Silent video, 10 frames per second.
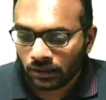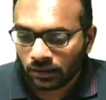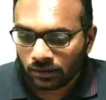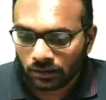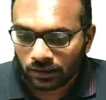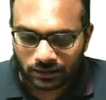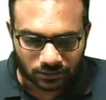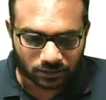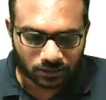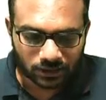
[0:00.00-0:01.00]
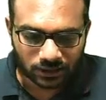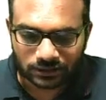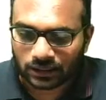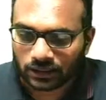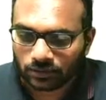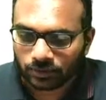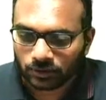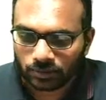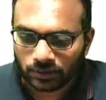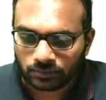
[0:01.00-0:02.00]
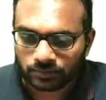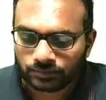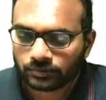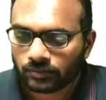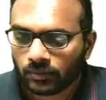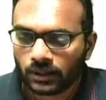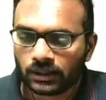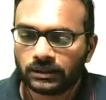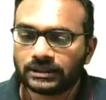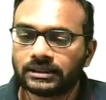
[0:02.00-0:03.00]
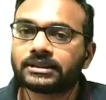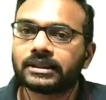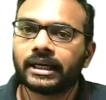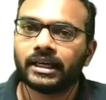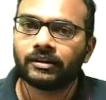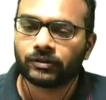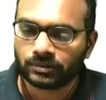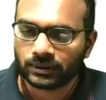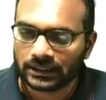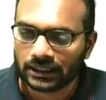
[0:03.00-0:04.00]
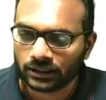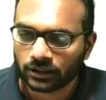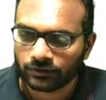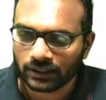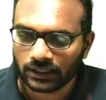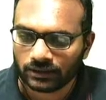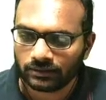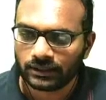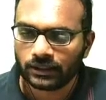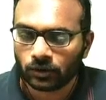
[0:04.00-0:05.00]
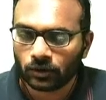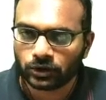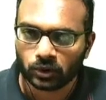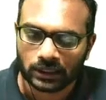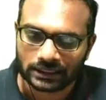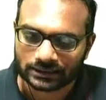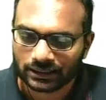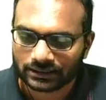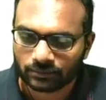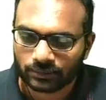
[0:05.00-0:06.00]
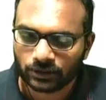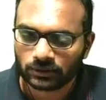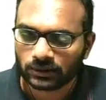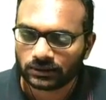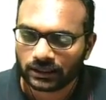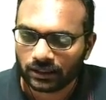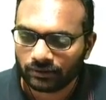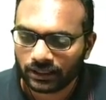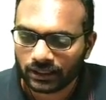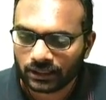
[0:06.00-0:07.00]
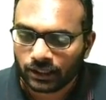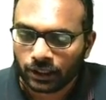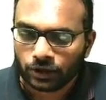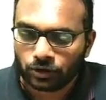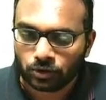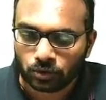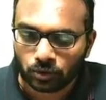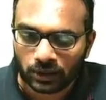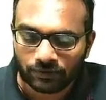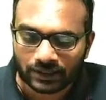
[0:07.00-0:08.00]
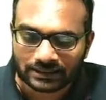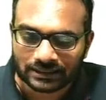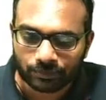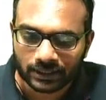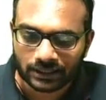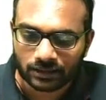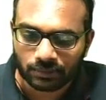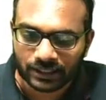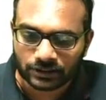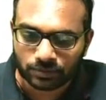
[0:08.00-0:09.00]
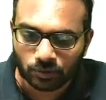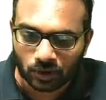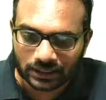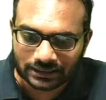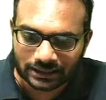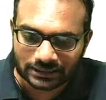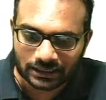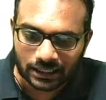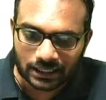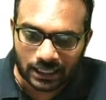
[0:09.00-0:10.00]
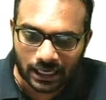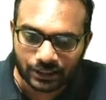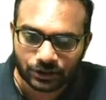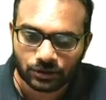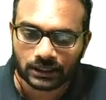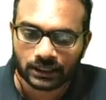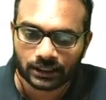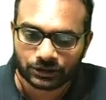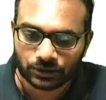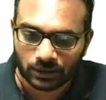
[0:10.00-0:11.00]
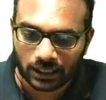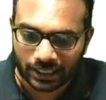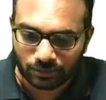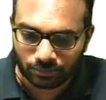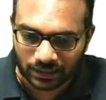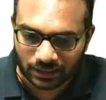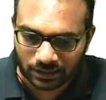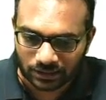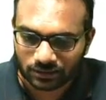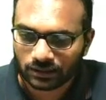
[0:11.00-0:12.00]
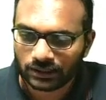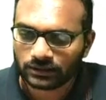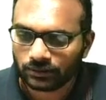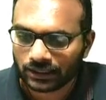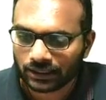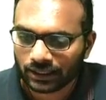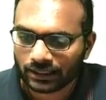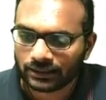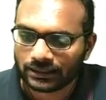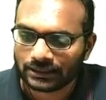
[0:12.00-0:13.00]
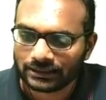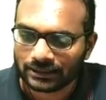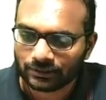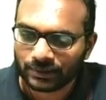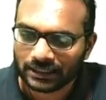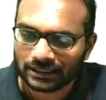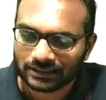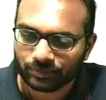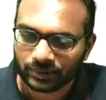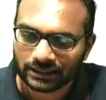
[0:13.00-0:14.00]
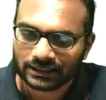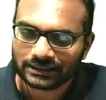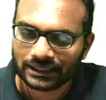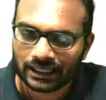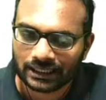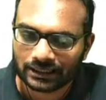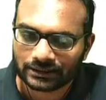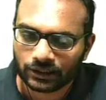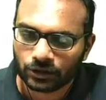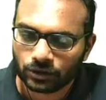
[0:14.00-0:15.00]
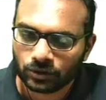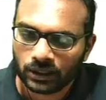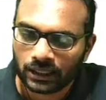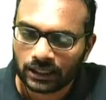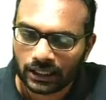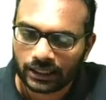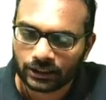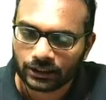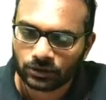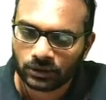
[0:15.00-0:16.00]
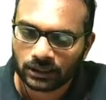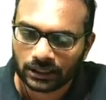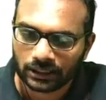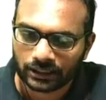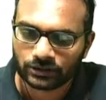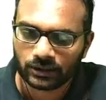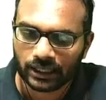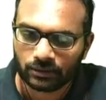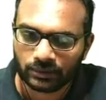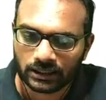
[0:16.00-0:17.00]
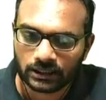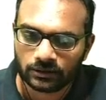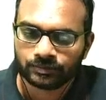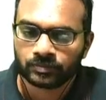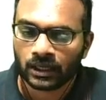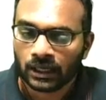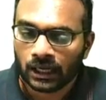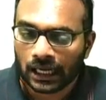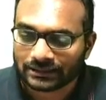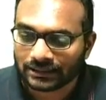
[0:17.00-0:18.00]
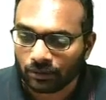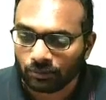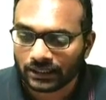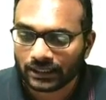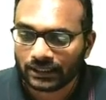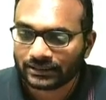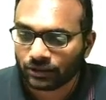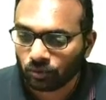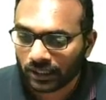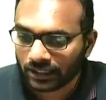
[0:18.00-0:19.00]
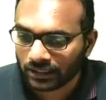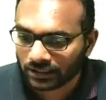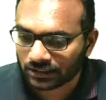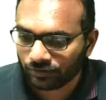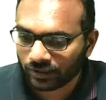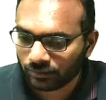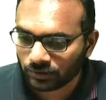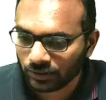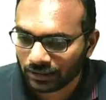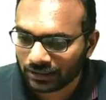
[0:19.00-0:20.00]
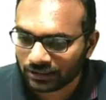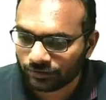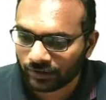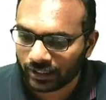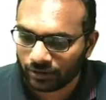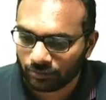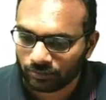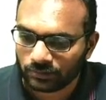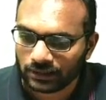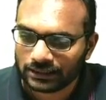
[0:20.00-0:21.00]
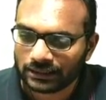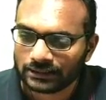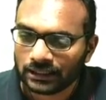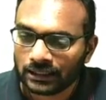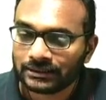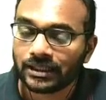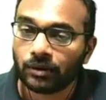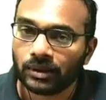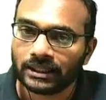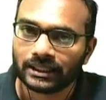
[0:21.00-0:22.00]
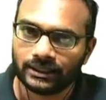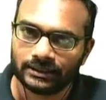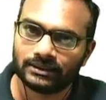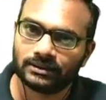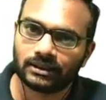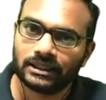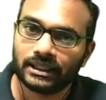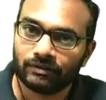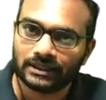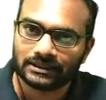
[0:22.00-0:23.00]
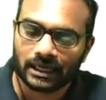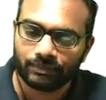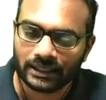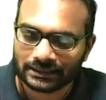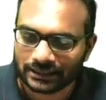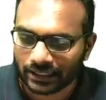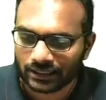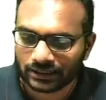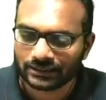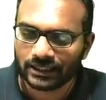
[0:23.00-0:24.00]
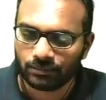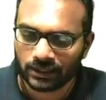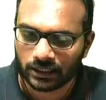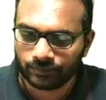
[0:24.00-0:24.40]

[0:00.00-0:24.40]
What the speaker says: All right. So here is another problem. Yeah, this is again from special theory of relativity, also asked in December 2011 net. Two events separated by a small distance, 9 × 10⁻⁹ meter. All right. Right? So we can write the distance, spatial separation is delta is equal to 9 into 10 raised to 9 meter, are simultaneous in one inertial frame. So in this frame, it is simultaneous. Right? The events happen exactly at the same time.